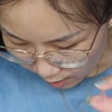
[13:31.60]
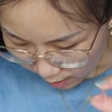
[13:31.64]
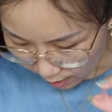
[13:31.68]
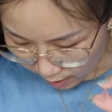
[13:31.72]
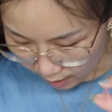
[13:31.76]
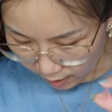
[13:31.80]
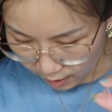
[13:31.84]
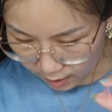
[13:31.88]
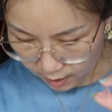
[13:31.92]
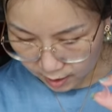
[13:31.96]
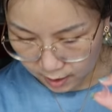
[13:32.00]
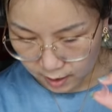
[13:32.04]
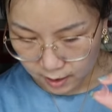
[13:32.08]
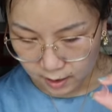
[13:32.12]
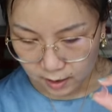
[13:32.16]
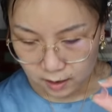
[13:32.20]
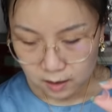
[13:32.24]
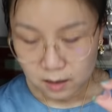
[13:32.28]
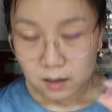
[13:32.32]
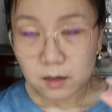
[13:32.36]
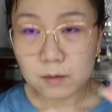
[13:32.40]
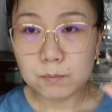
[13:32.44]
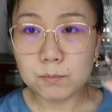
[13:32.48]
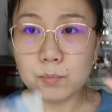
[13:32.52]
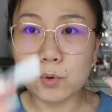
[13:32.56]
a
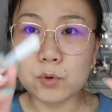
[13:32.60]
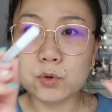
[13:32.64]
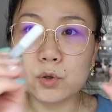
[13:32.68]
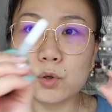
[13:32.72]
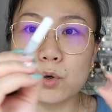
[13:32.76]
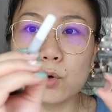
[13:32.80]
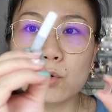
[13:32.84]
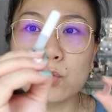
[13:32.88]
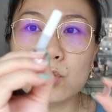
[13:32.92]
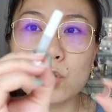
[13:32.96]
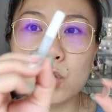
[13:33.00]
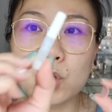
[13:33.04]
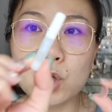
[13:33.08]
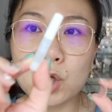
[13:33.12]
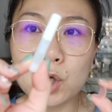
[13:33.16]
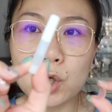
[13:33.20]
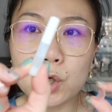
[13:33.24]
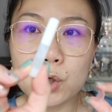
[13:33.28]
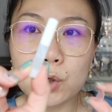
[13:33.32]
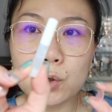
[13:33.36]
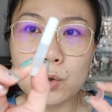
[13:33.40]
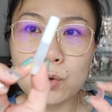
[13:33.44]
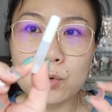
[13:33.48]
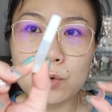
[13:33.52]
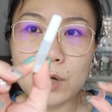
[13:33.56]
bottle
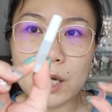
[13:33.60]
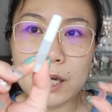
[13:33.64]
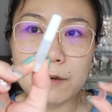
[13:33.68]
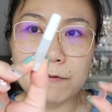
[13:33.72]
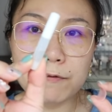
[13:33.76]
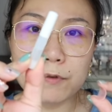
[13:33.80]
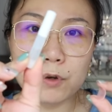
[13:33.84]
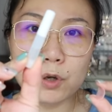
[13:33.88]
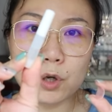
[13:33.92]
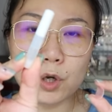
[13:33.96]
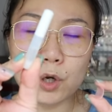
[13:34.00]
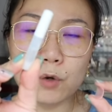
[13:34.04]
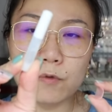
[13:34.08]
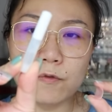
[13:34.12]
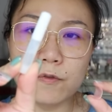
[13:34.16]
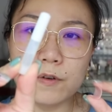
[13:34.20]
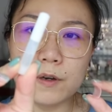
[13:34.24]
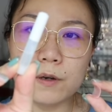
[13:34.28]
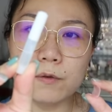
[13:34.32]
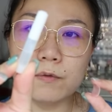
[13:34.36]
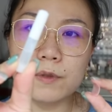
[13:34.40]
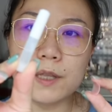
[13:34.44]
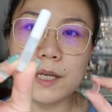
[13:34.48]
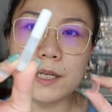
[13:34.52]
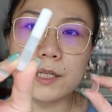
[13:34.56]
glue if you
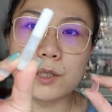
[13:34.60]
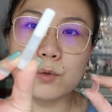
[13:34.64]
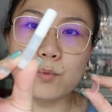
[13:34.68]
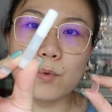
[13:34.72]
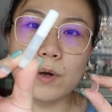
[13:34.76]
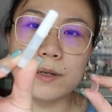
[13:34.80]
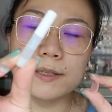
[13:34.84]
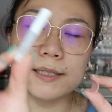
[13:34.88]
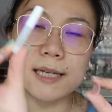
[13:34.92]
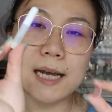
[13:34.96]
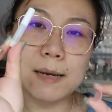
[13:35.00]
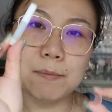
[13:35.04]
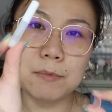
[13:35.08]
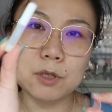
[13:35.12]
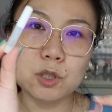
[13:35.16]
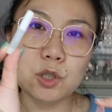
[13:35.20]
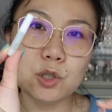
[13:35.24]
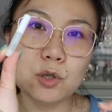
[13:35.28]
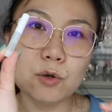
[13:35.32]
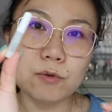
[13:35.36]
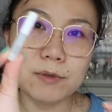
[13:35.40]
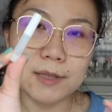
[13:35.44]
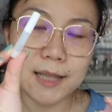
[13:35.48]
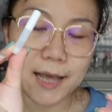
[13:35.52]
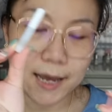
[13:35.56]
feel this one damaged
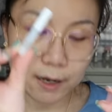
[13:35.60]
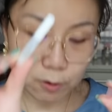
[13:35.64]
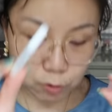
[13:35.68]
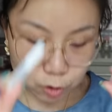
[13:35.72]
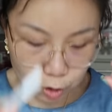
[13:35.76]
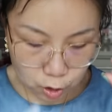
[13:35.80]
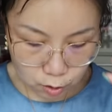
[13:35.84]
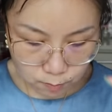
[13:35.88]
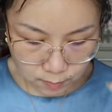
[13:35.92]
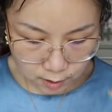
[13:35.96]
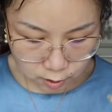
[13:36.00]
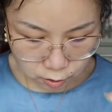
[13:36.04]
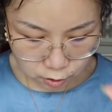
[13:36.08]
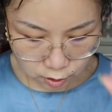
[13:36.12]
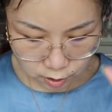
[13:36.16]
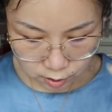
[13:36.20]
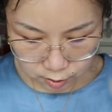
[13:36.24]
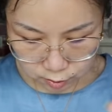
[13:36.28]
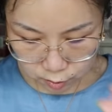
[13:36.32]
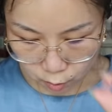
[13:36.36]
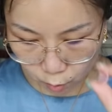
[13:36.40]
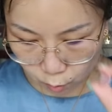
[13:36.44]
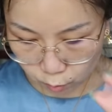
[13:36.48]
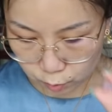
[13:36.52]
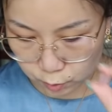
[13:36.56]
your nail too much.
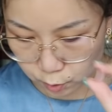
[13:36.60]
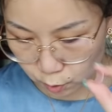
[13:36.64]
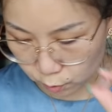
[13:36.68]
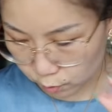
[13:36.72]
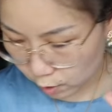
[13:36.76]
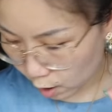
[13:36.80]
It also